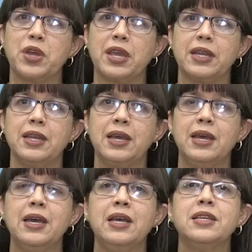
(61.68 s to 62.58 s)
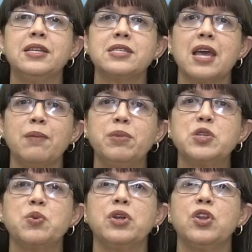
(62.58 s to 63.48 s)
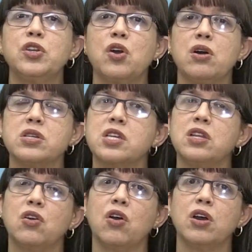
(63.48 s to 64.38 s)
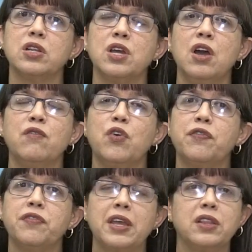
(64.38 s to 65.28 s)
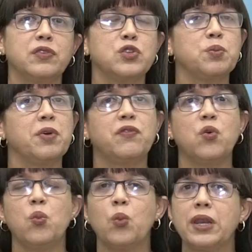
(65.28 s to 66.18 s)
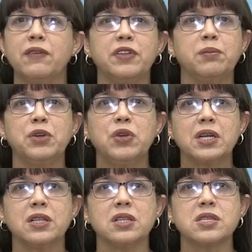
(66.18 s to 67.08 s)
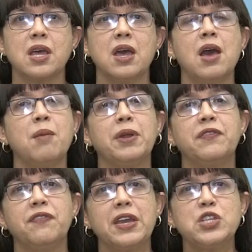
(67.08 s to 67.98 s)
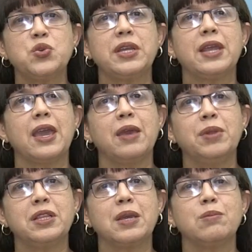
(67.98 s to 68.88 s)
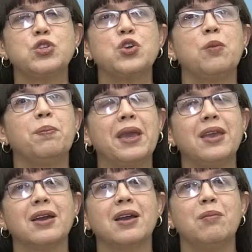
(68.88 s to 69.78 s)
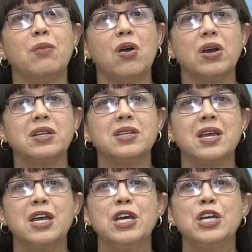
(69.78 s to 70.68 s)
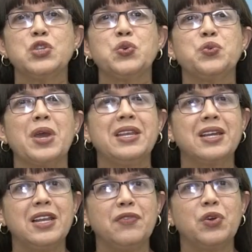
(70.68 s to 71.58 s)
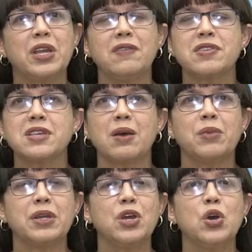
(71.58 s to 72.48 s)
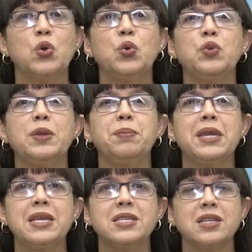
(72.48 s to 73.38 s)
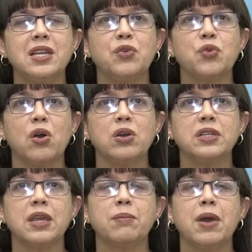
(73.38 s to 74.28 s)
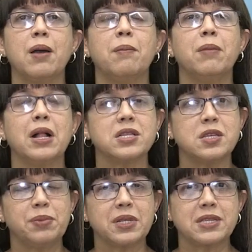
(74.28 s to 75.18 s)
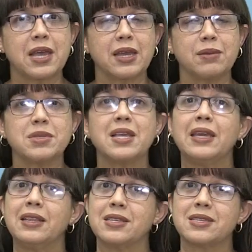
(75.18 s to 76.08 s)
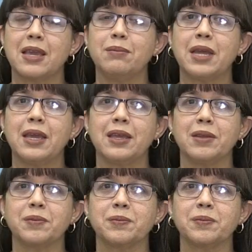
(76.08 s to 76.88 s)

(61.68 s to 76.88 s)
read, the disciples were not asking God for faith to perform wonderful miracles, but faith to enable them to obey a command to radically forgive someone who repeatedly wronged them multiple times in the same day.